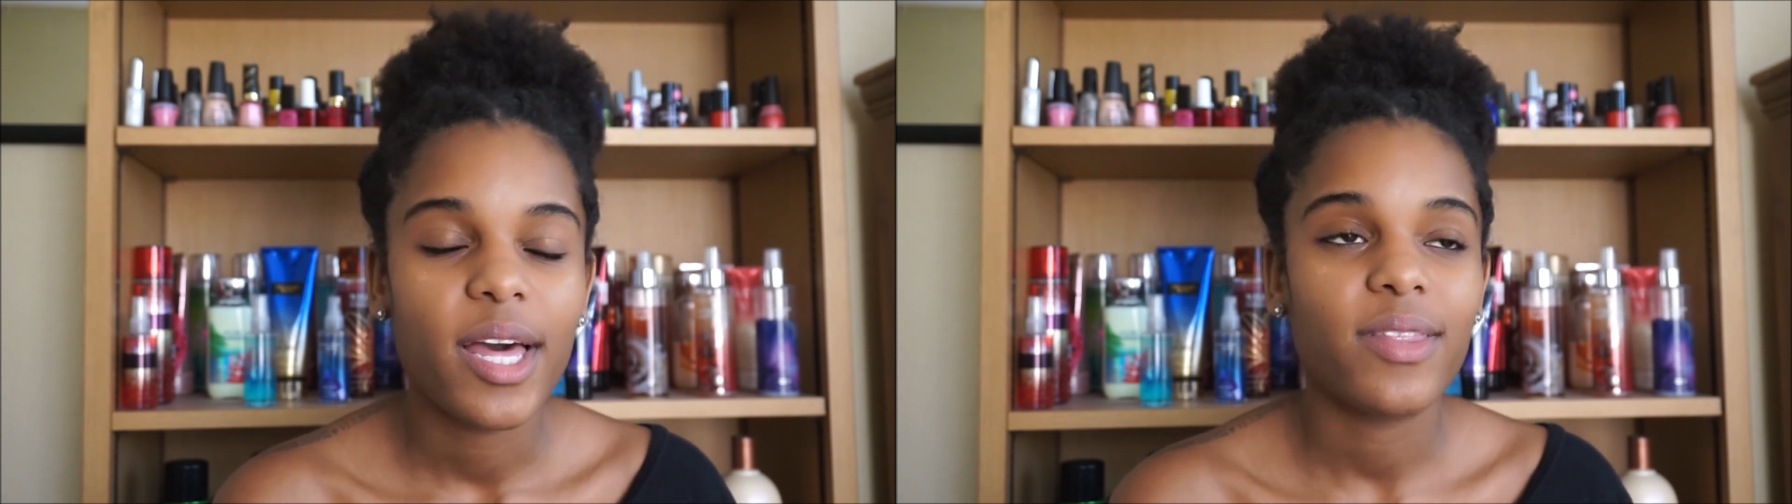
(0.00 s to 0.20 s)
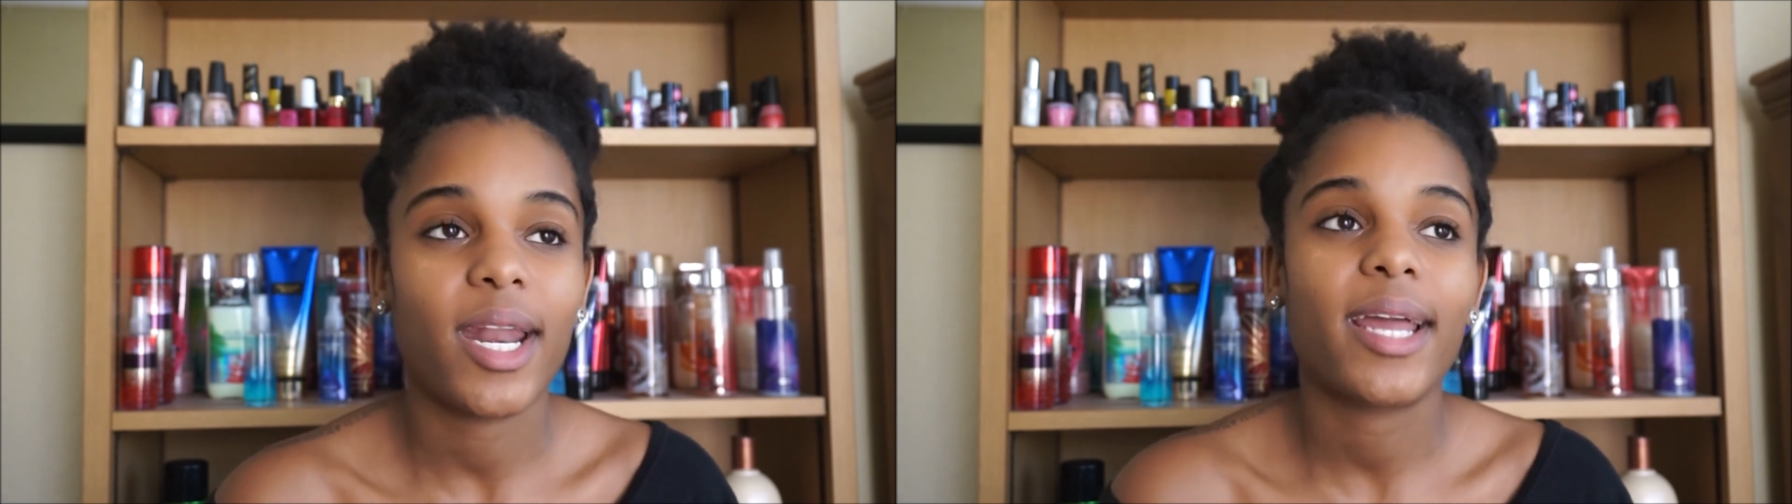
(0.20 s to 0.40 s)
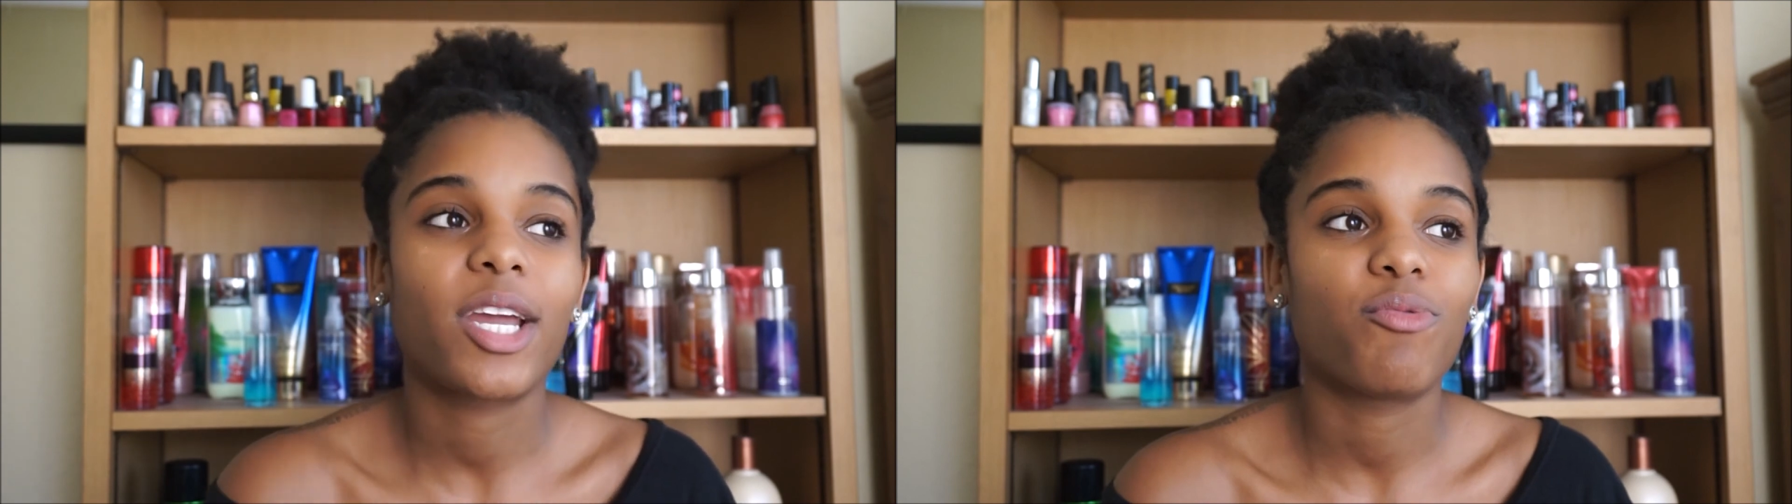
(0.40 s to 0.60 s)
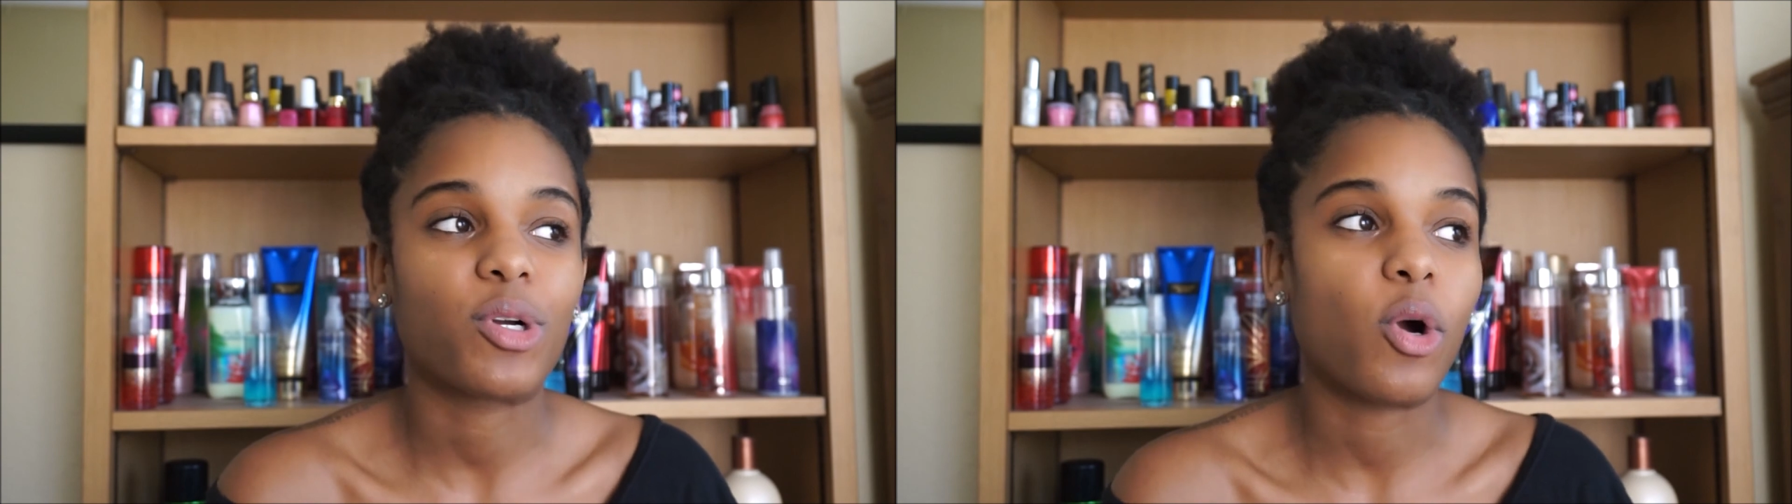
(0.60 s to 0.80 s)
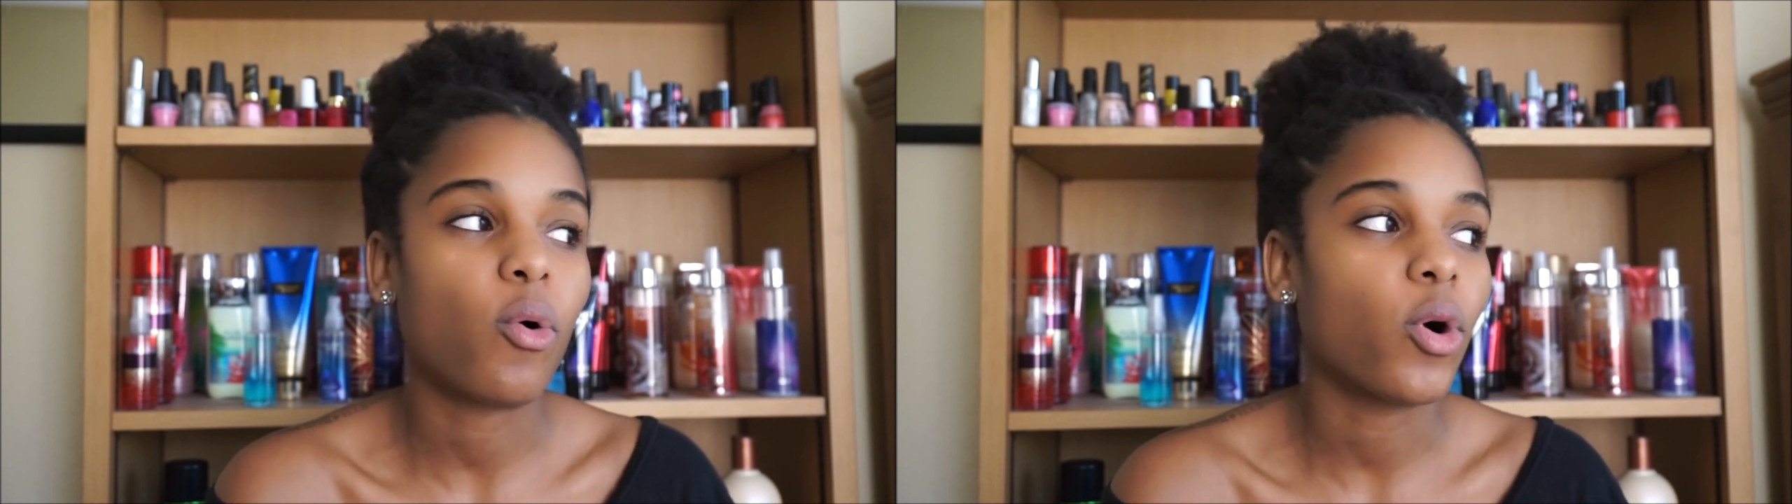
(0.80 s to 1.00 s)
that I can
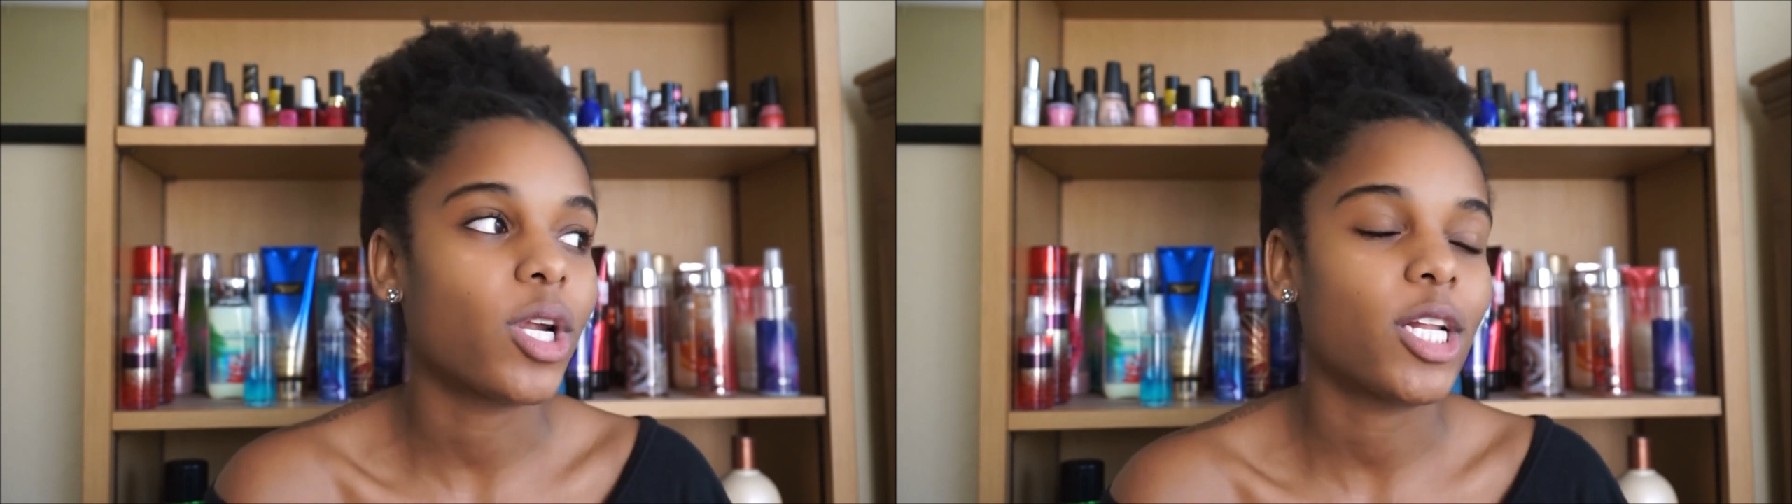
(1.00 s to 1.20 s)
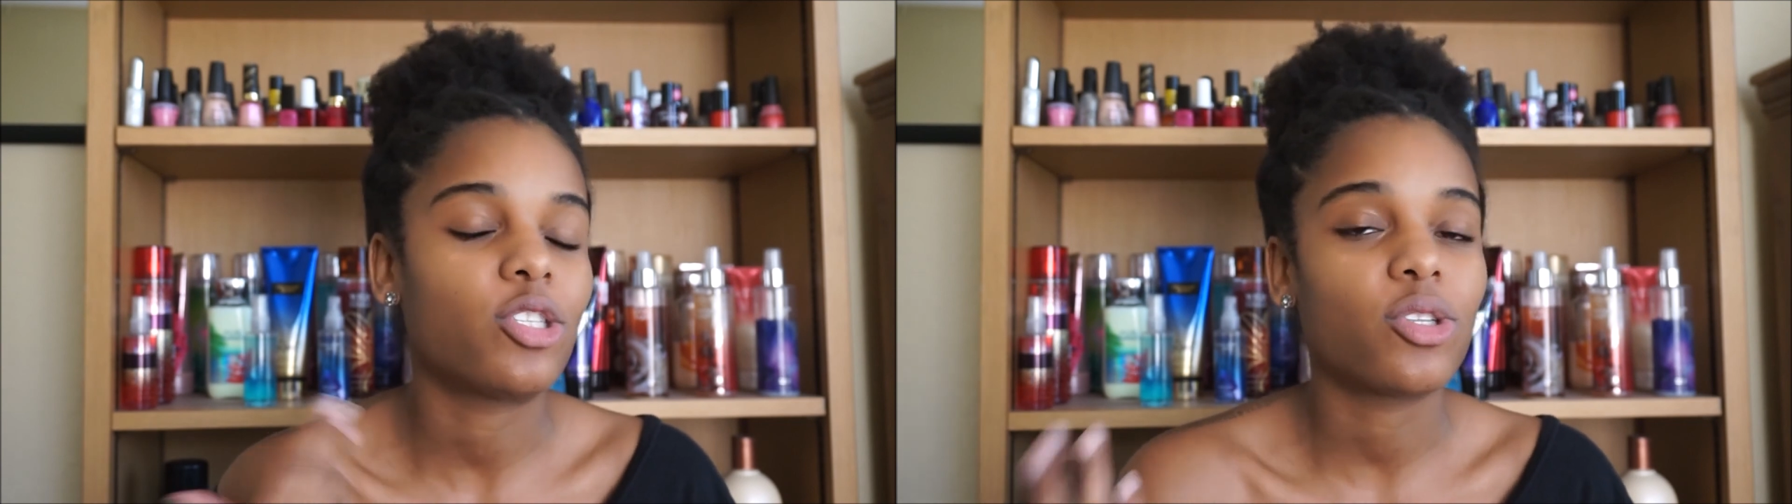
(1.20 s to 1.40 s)
record and